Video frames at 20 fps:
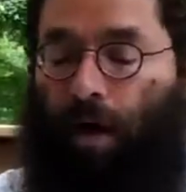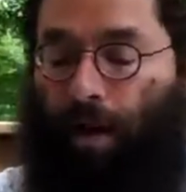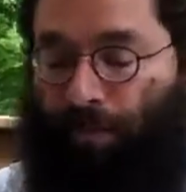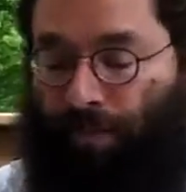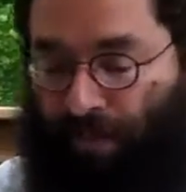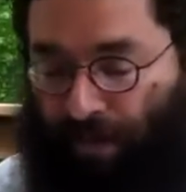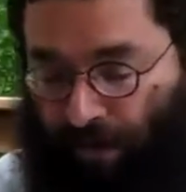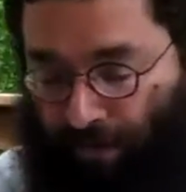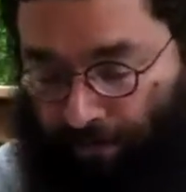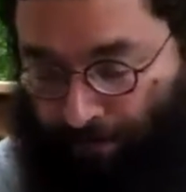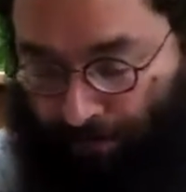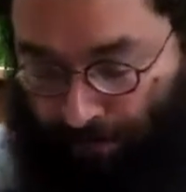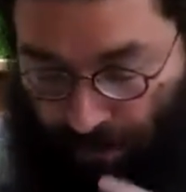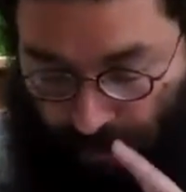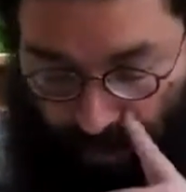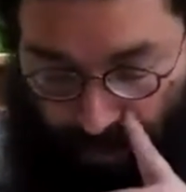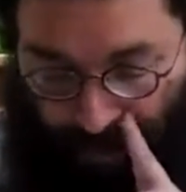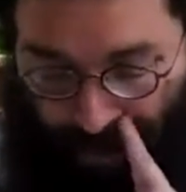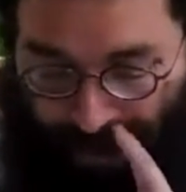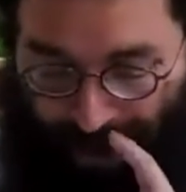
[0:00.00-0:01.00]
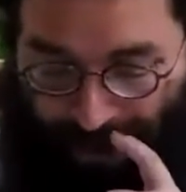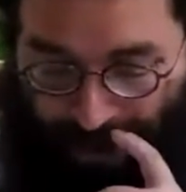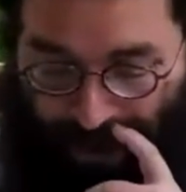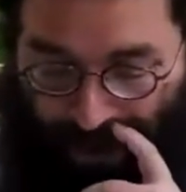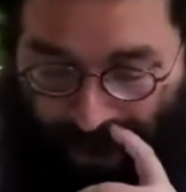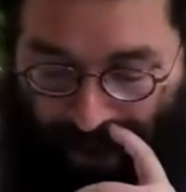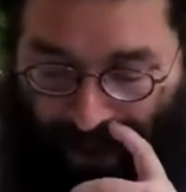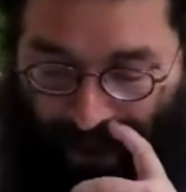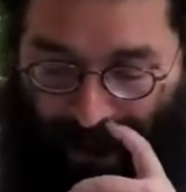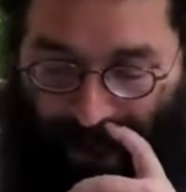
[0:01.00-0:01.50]
up there.
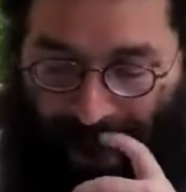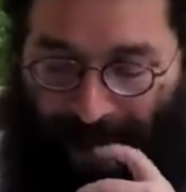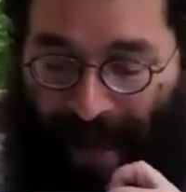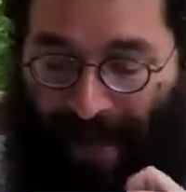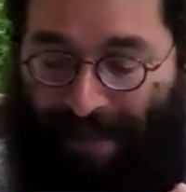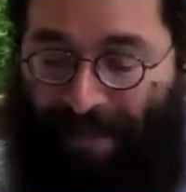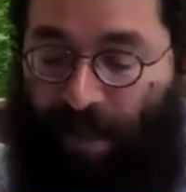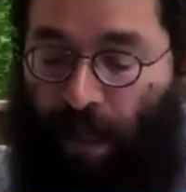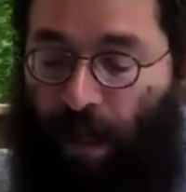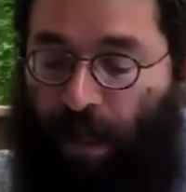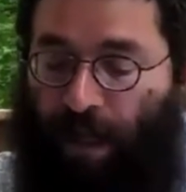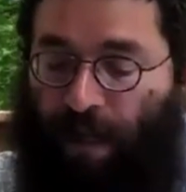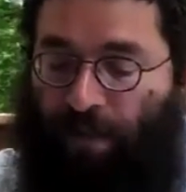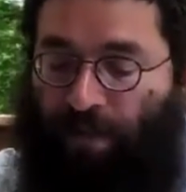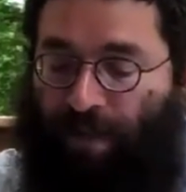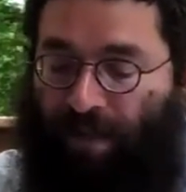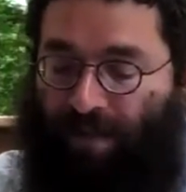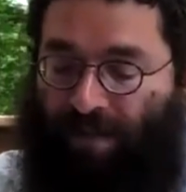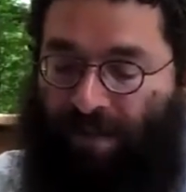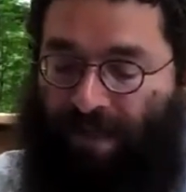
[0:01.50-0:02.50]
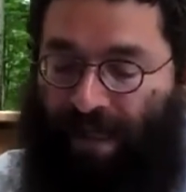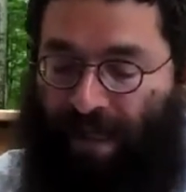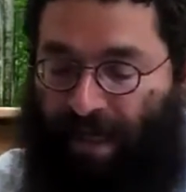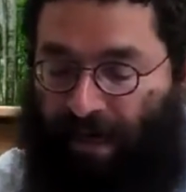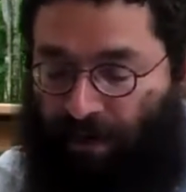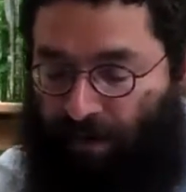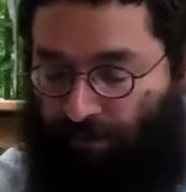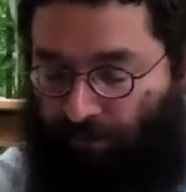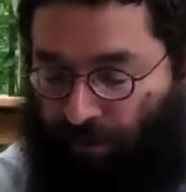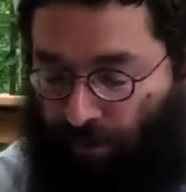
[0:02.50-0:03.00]
A study this
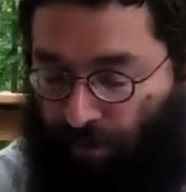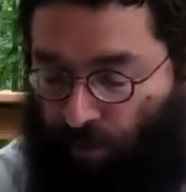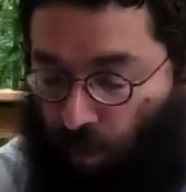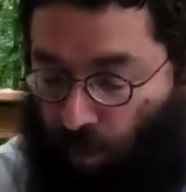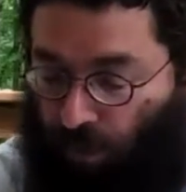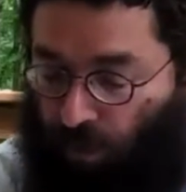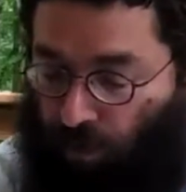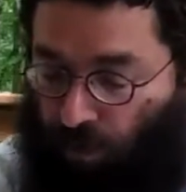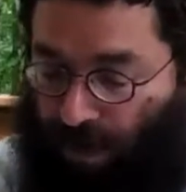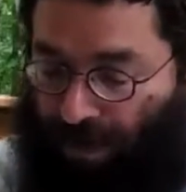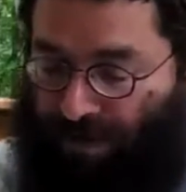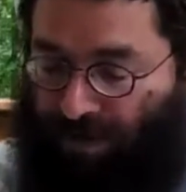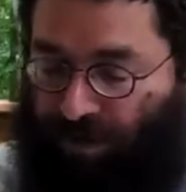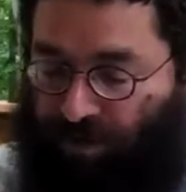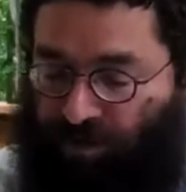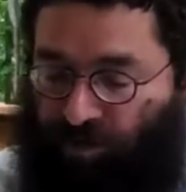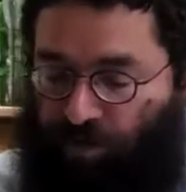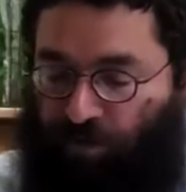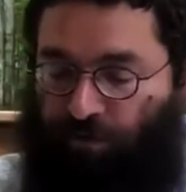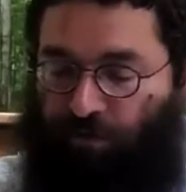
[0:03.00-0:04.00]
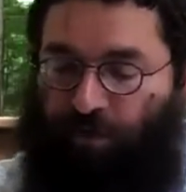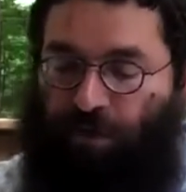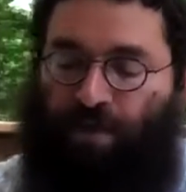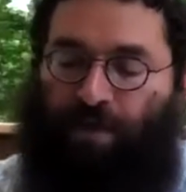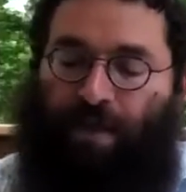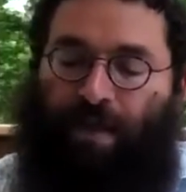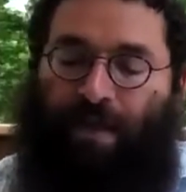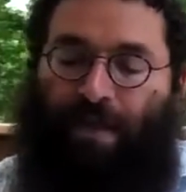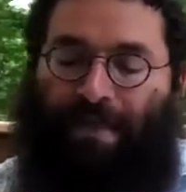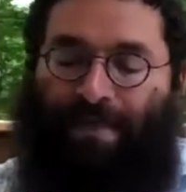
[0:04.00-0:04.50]
year from Northwestern
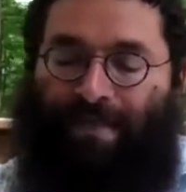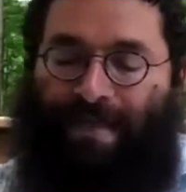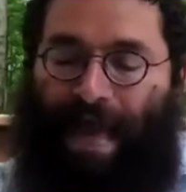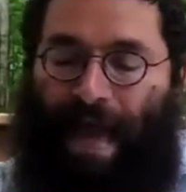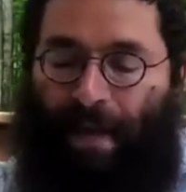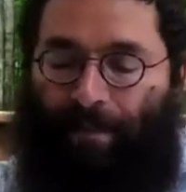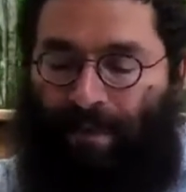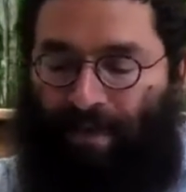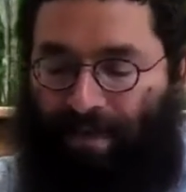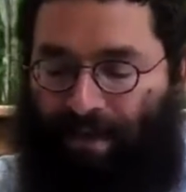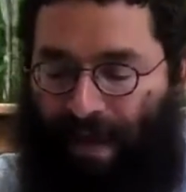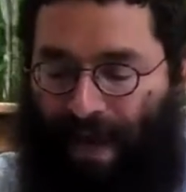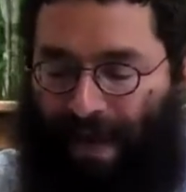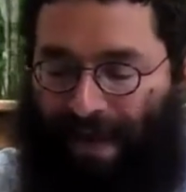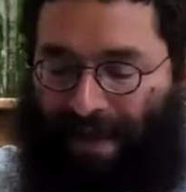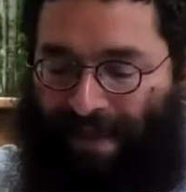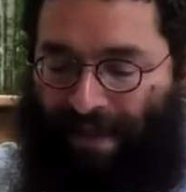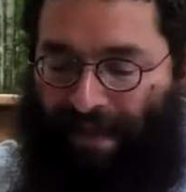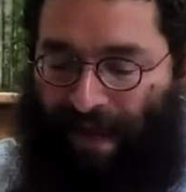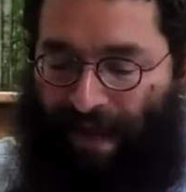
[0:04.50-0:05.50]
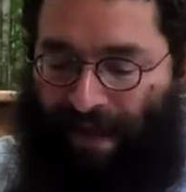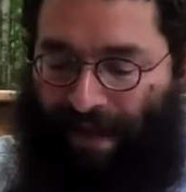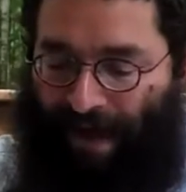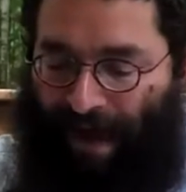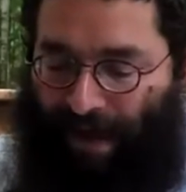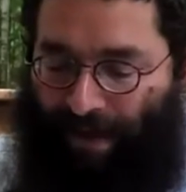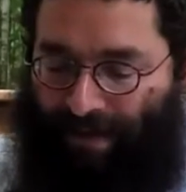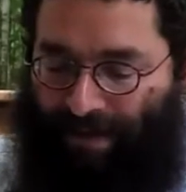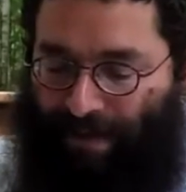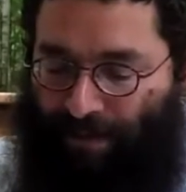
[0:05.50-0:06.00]
University examined a
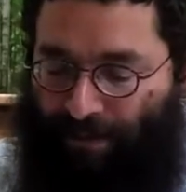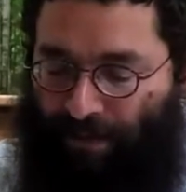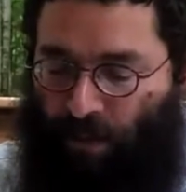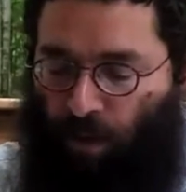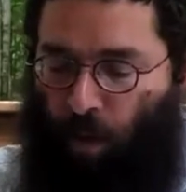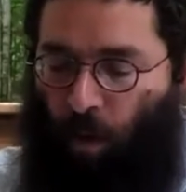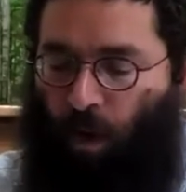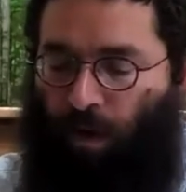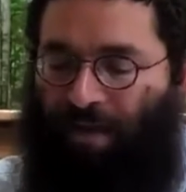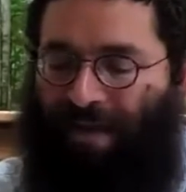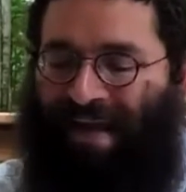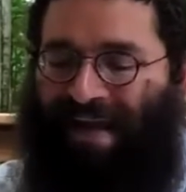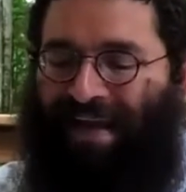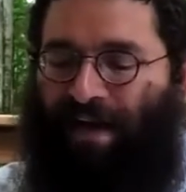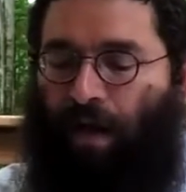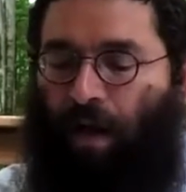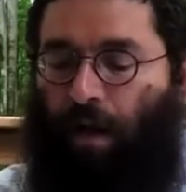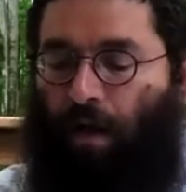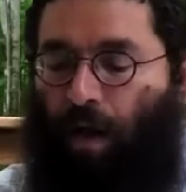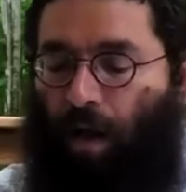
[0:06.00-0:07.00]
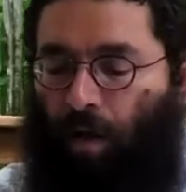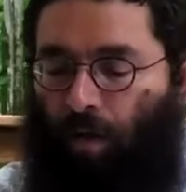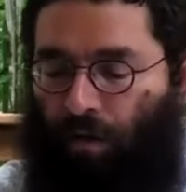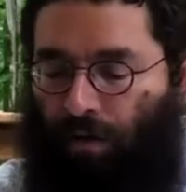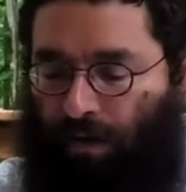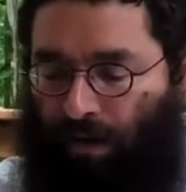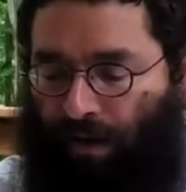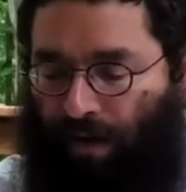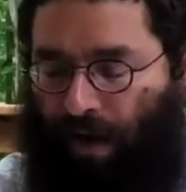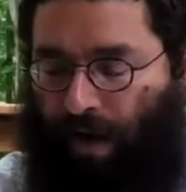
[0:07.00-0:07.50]
concept called
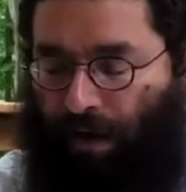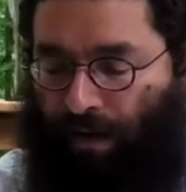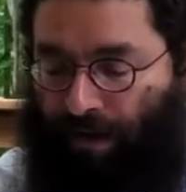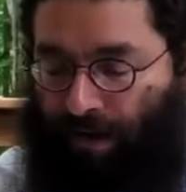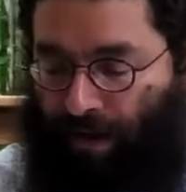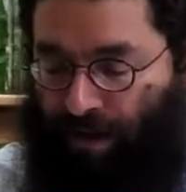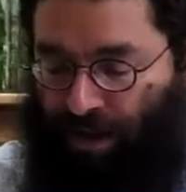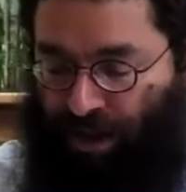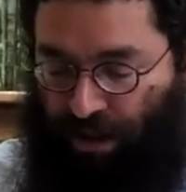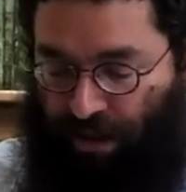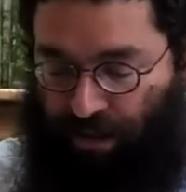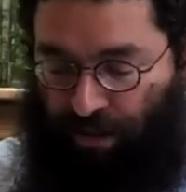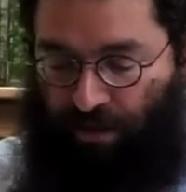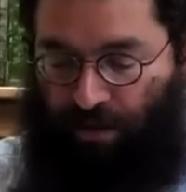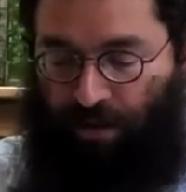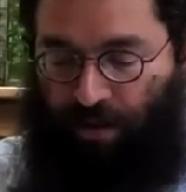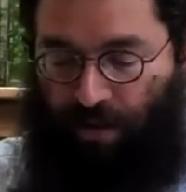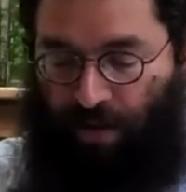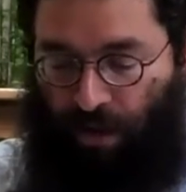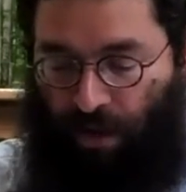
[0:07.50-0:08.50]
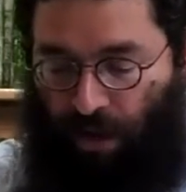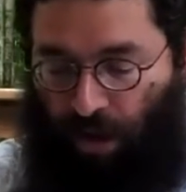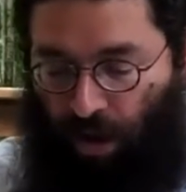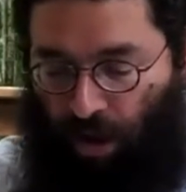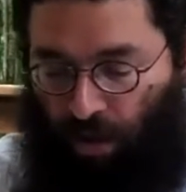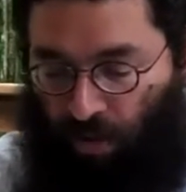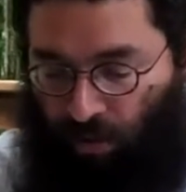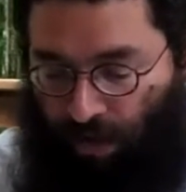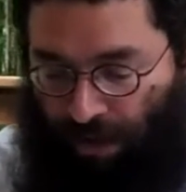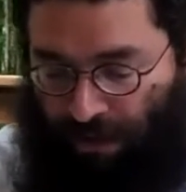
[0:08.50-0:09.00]
enclothed cognition.
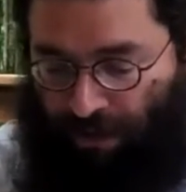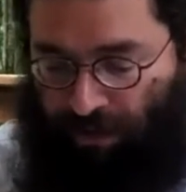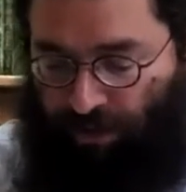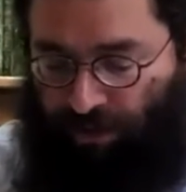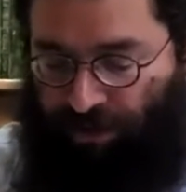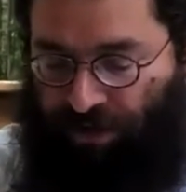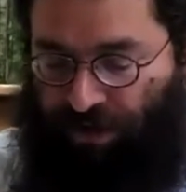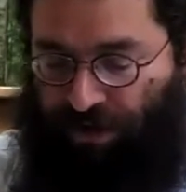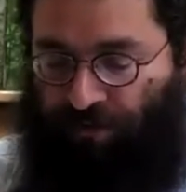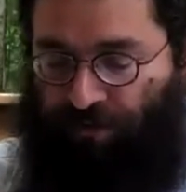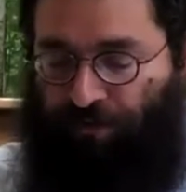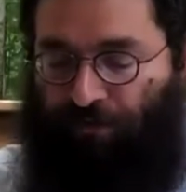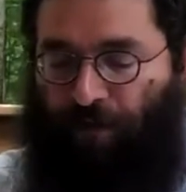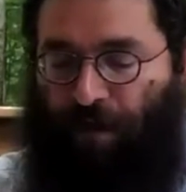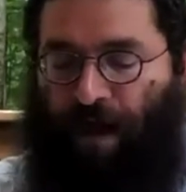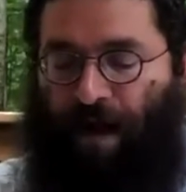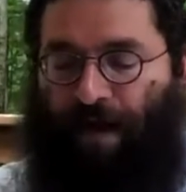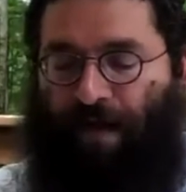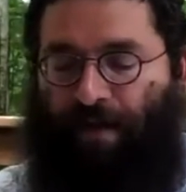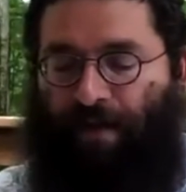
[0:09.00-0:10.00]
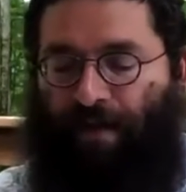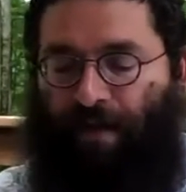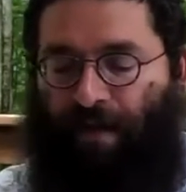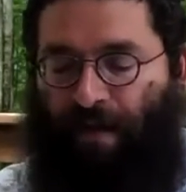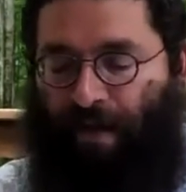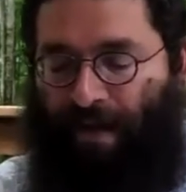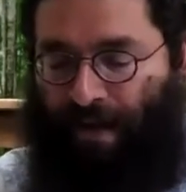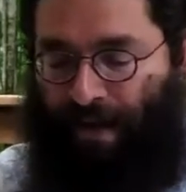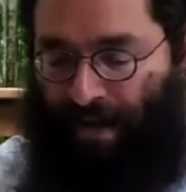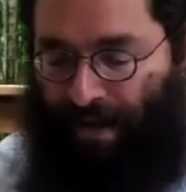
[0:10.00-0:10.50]
Researchers define
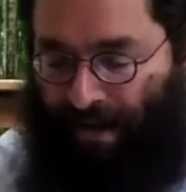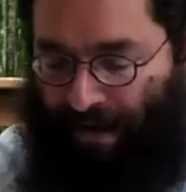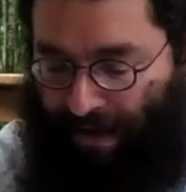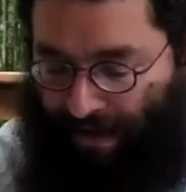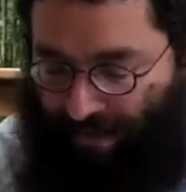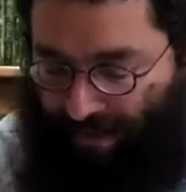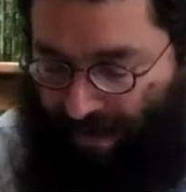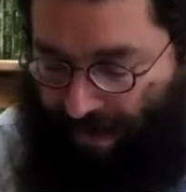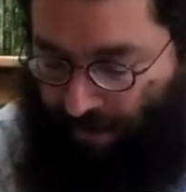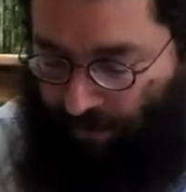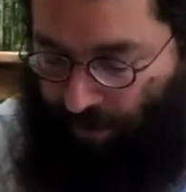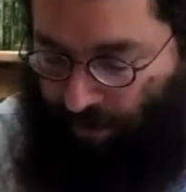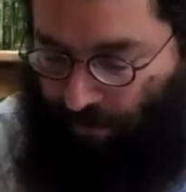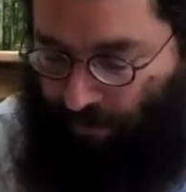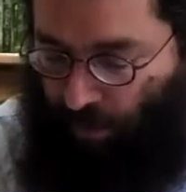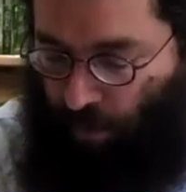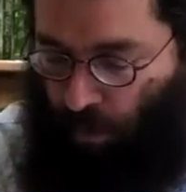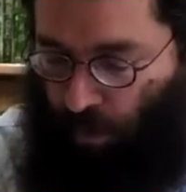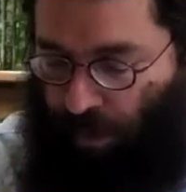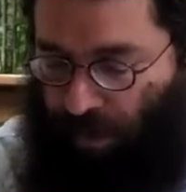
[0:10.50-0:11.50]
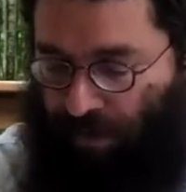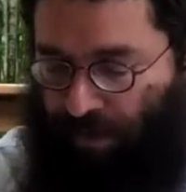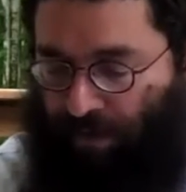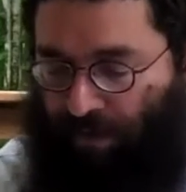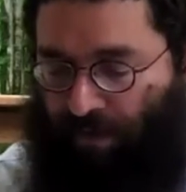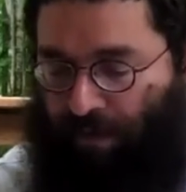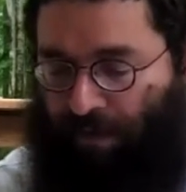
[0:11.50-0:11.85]
in their report